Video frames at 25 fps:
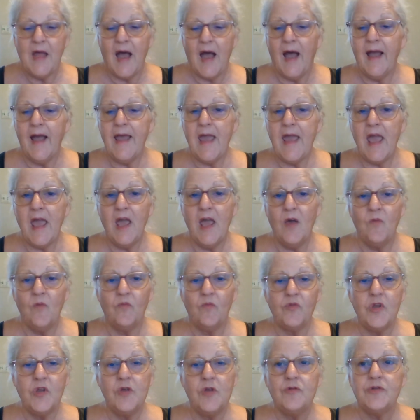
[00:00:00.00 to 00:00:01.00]
I
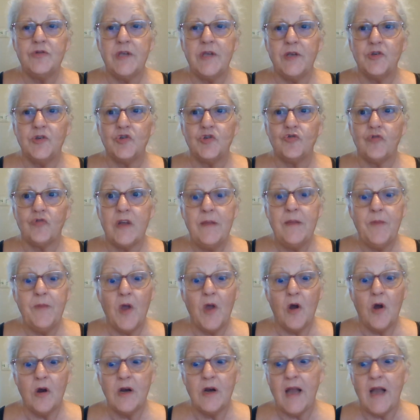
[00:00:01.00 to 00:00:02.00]
am using
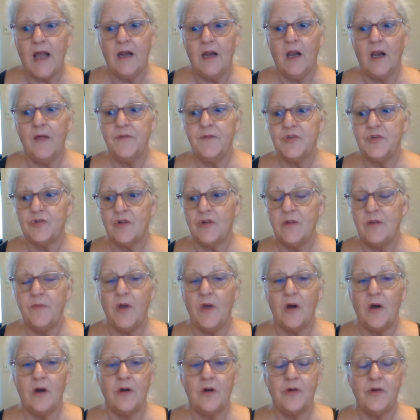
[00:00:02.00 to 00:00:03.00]
Streamyard. I love
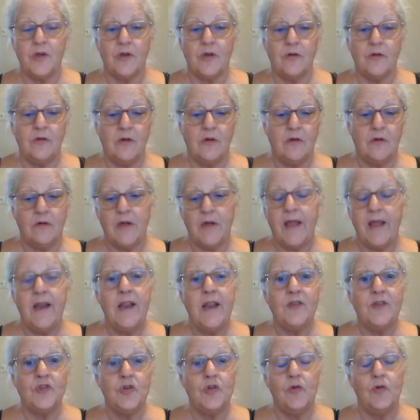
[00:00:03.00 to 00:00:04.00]
Streamyard. You can do, and
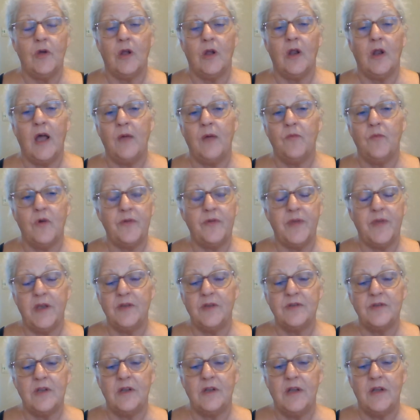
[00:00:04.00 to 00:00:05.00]
it's doing a lot more
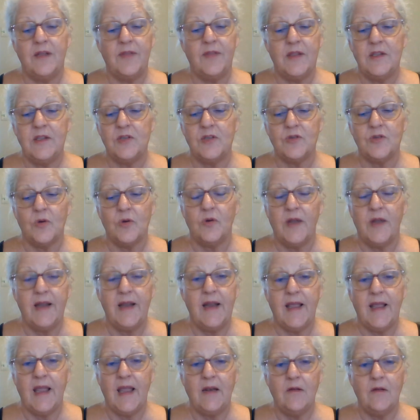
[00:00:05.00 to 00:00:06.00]
things that this old lady
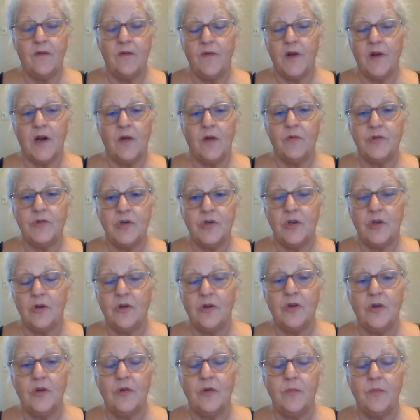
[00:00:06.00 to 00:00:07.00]
can't even figure out what you can
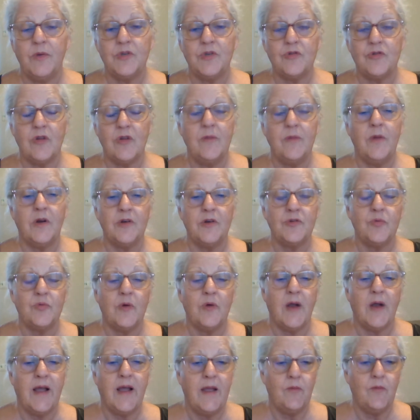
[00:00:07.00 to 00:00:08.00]
do. But Streamyard is
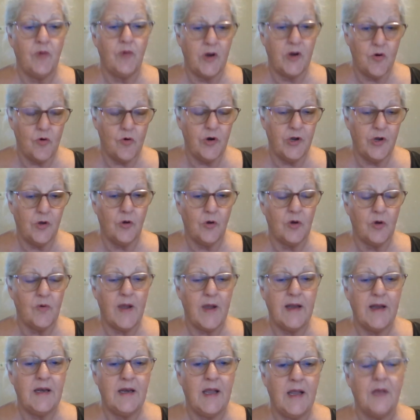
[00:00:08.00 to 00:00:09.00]
where I am recording on
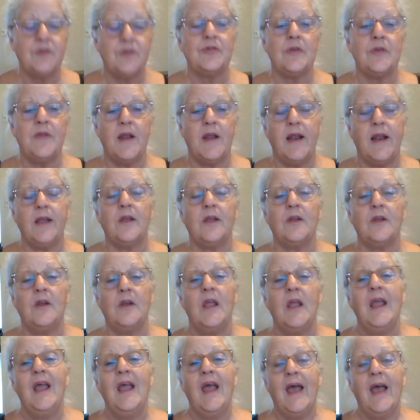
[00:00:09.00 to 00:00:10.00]
right now, so that I can
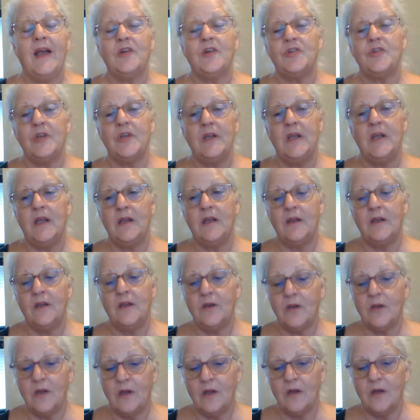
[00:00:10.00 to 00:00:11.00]
actually get
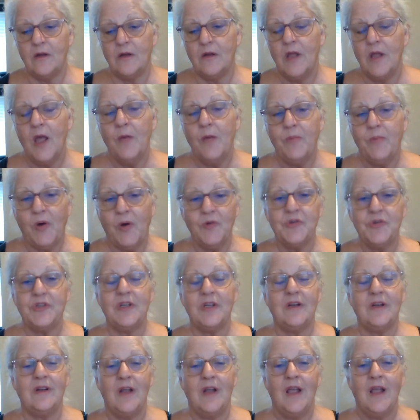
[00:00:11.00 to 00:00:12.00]
it
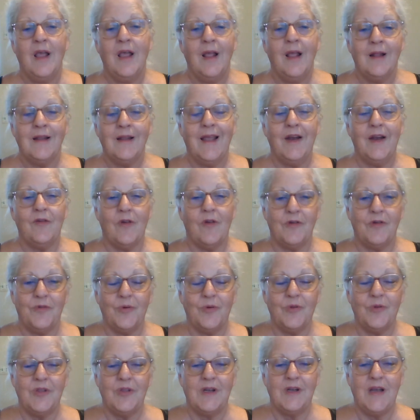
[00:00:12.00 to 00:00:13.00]
posted later on
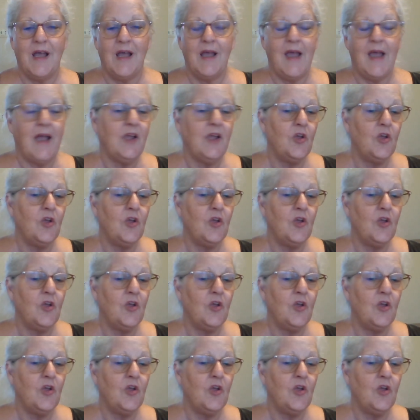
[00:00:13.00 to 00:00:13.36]
through the day.